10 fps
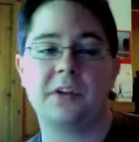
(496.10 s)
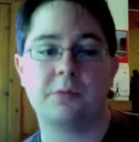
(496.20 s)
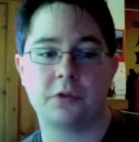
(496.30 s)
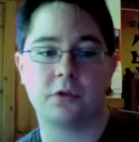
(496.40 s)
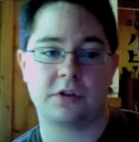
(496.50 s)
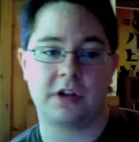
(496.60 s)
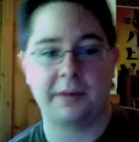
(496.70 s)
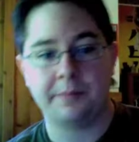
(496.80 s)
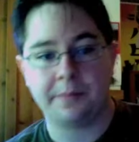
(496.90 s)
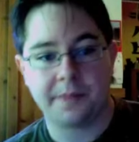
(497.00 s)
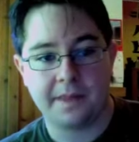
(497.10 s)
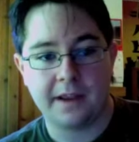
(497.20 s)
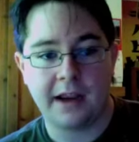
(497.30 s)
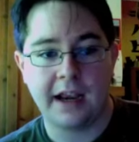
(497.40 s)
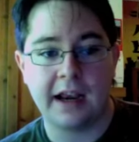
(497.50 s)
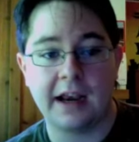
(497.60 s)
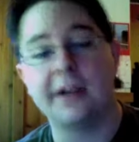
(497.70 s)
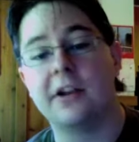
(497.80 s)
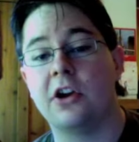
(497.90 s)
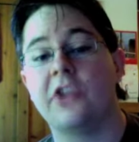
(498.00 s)
Prototype. And
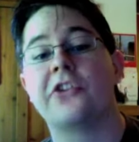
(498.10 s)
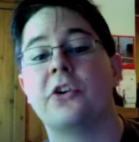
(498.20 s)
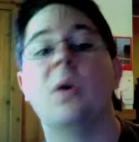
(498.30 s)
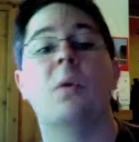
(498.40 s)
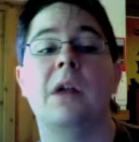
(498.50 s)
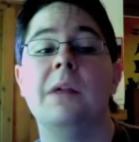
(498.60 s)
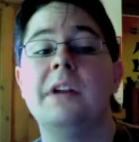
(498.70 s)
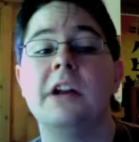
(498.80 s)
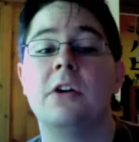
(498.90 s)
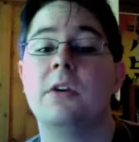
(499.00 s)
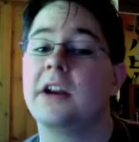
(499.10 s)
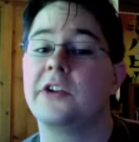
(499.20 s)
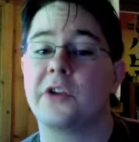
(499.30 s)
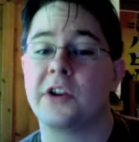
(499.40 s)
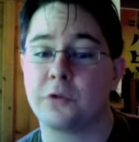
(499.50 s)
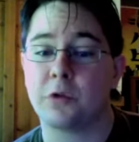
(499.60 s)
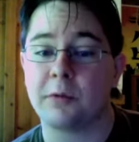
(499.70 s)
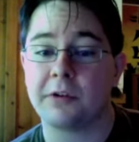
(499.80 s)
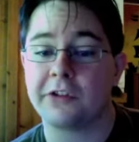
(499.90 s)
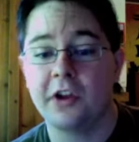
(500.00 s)
also Away We Go and
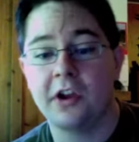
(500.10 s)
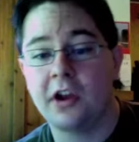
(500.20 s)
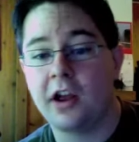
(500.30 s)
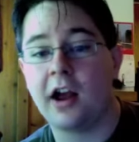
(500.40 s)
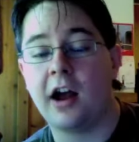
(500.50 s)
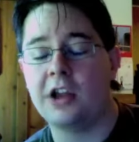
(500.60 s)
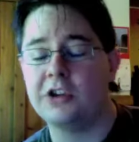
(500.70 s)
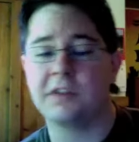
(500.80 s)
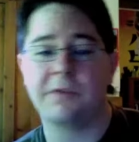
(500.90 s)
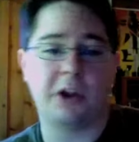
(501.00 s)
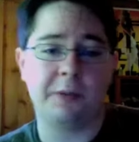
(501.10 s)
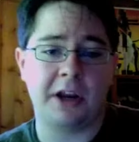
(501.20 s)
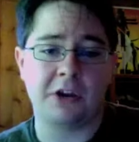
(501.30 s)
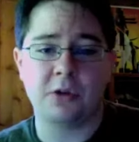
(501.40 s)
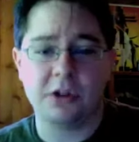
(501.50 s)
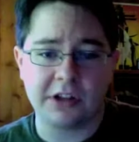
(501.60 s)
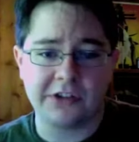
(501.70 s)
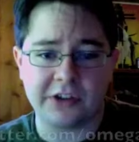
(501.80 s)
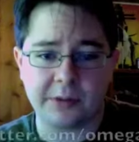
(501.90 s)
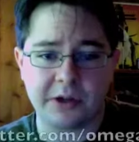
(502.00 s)
Transformers. You can follow me on Twitter.
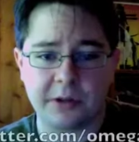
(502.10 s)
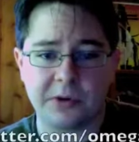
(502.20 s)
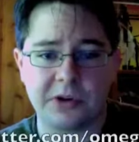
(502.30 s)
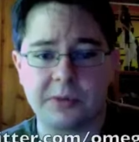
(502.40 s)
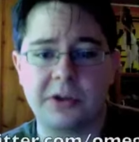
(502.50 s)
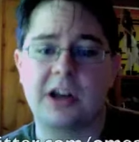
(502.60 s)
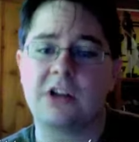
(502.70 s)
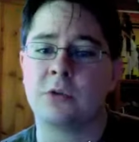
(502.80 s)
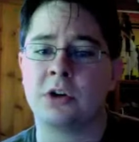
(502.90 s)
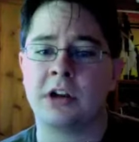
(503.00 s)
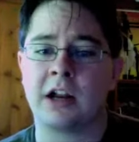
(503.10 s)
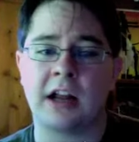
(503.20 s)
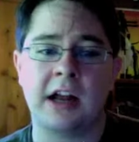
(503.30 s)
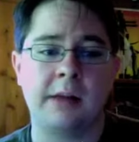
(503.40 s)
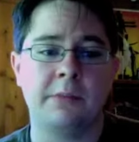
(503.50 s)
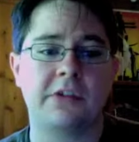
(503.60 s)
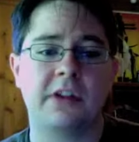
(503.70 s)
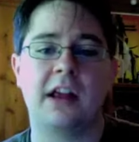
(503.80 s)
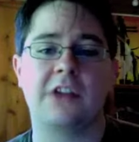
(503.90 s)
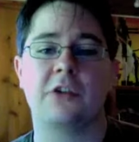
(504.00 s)
That's
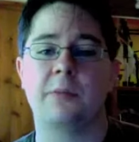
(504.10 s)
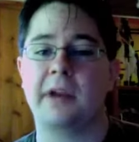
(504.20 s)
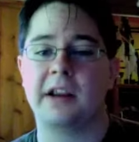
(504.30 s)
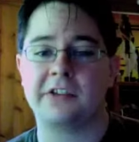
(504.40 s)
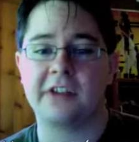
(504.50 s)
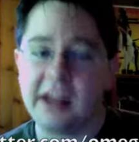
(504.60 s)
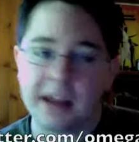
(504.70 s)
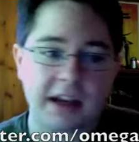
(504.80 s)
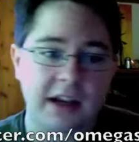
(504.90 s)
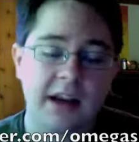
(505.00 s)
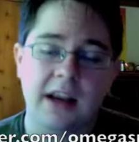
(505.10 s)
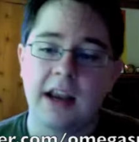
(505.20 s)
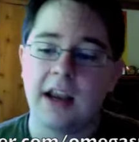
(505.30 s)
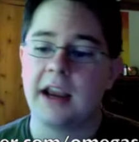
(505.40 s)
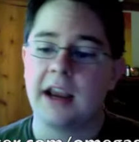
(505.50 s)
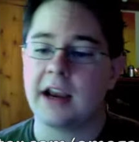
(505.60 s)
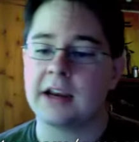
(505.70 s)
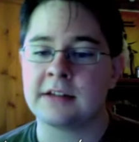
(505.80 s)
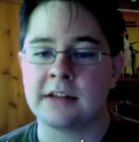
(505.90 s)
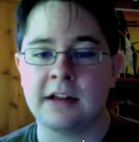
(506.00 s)
www.twitter.com/OmegaSnake.
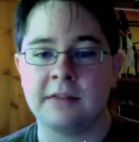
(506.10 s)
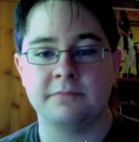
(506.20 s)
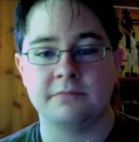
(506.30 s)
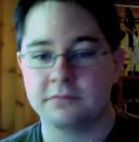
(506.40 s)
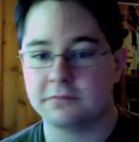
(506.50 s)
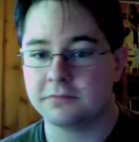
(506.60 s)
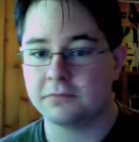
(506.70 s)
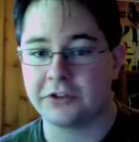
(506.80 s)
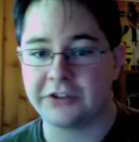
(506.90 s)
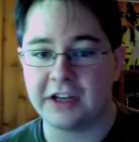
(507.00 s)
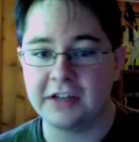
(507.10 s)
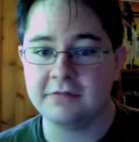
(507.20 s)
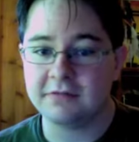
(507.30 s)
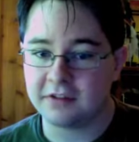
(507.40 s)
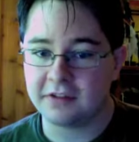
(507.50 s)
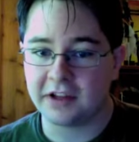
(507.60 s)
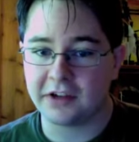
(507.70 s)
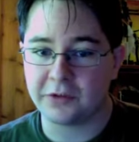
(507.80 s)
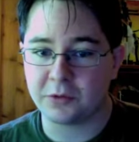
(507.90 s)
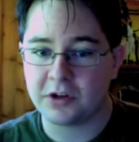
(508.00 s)
And, once again,
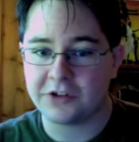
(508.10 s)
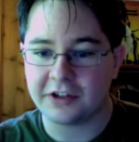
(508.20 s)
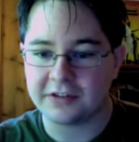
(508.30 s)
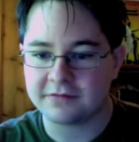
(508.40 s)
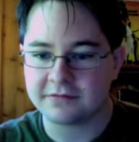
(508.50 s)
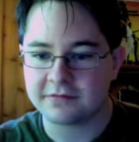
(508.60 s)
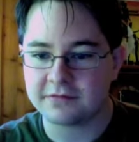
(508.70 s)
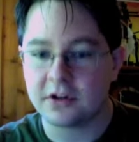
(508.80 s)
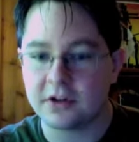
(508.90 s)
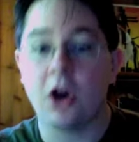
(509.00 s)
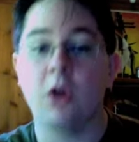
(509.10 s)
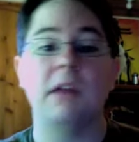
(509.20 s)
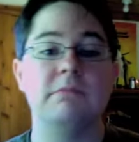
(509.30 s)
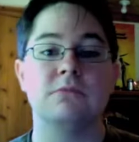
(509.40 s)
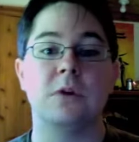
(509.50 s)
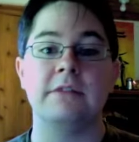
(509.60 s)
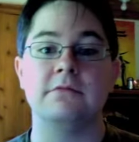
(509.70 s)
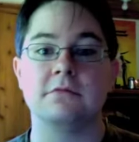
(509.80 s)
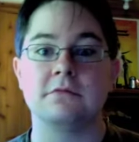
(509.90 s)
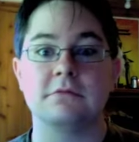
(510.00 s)
thanks for watching. Oh, wait.
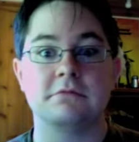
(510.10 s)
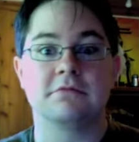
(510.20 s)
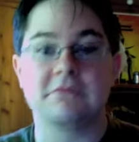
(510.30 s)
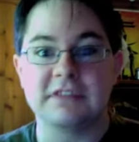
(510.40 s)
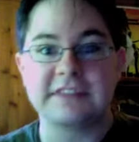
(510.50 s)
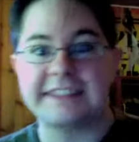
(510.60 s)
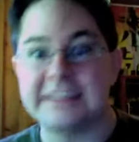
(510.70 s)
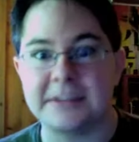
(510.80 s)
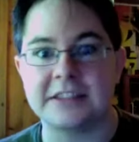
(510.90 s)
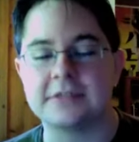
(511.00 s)
Damn it.